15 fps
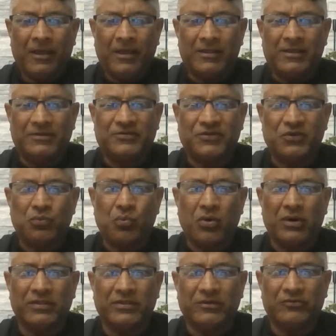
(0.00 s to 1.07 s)
that she
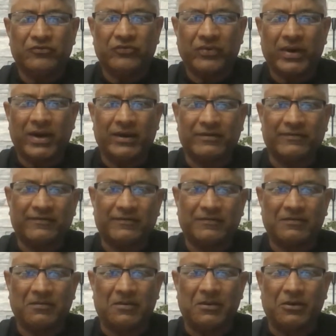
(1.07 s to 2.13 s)
won the
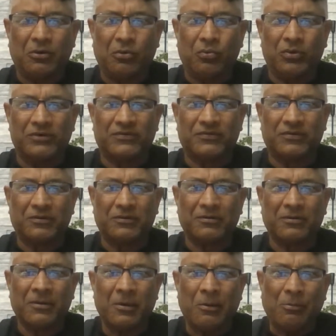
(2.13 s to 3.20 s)
drags. What's
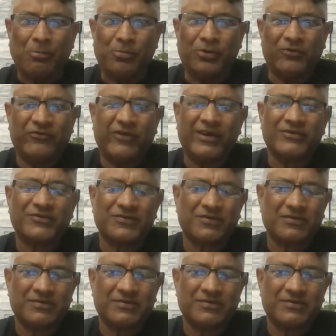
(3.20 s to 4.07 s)
her professional